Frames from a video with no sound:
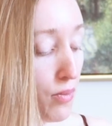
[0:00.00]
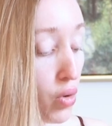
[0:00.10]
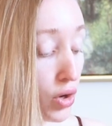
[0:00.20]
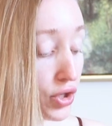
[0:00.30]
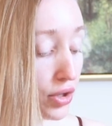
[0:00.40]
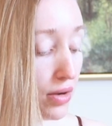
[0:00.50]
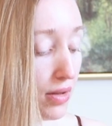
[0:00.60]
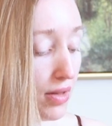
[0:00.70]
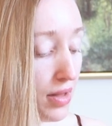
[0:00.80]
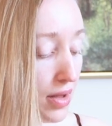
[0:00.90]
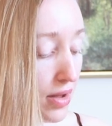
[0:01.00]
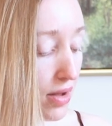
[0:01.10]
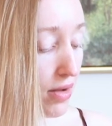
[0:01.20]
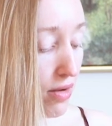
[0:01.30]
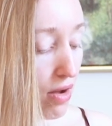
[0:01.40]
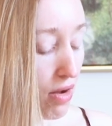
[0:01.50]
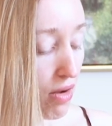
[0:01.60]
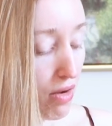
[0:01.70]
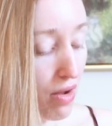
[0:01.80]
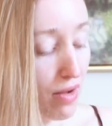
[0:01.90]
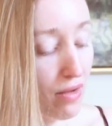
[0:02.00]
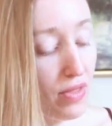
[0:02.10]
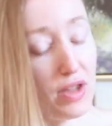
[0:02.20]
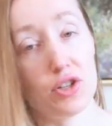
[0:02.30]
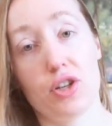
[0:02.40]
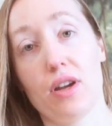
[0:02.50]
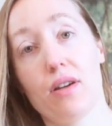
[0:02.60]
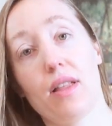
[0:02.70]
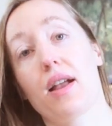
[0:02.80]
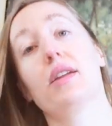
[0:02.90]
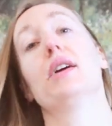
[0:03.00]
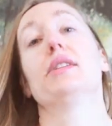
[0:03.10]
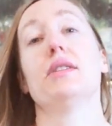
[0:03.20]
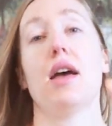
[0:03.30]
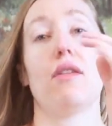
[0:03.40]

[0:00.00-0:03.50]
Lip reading: Portugal this year. Like I didn't